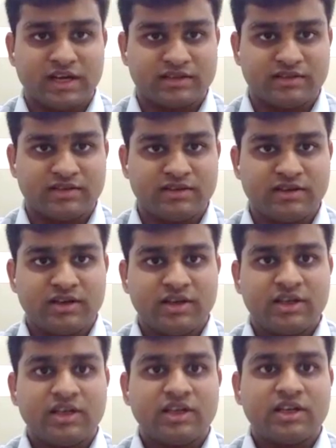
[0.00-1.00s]
are asked.
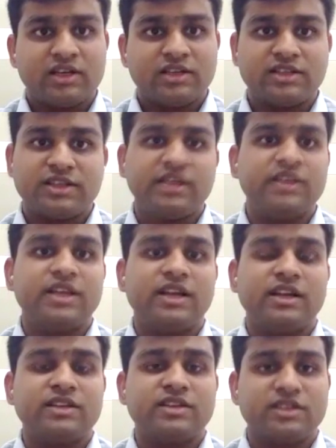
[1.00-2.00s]
The thing
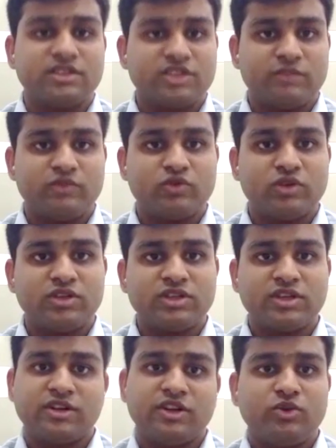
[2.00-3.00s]
that is conceptual,
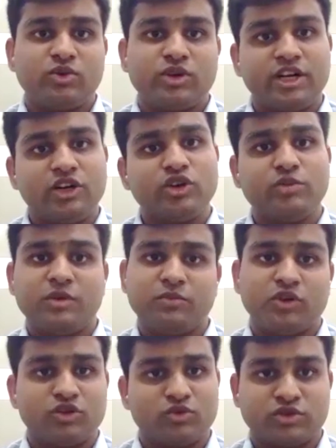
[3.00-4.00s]
generally you tend to
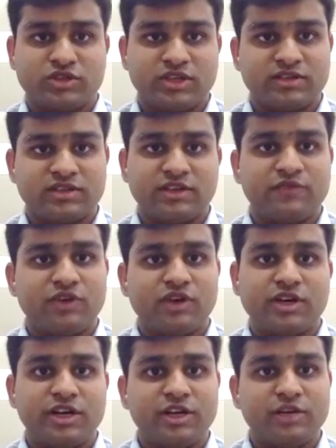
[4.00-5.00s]
remember those things if you
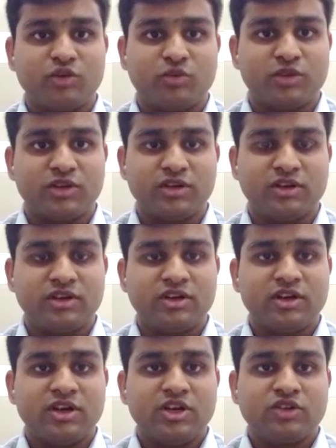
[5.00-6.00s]
are reading properly.
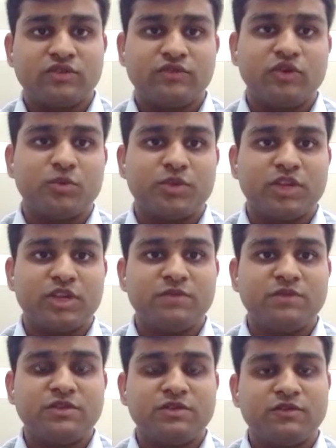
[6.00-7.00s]
So for
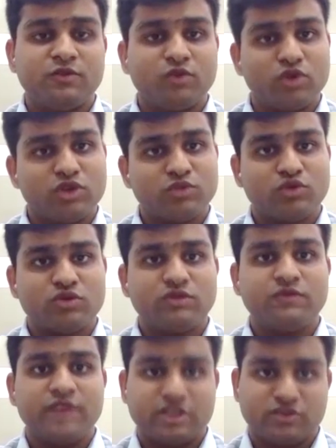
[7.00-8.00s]
prelims, focus more
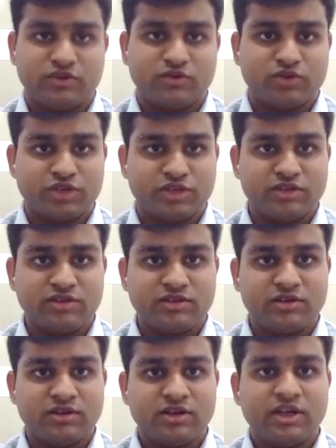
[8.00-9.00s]
on factual questions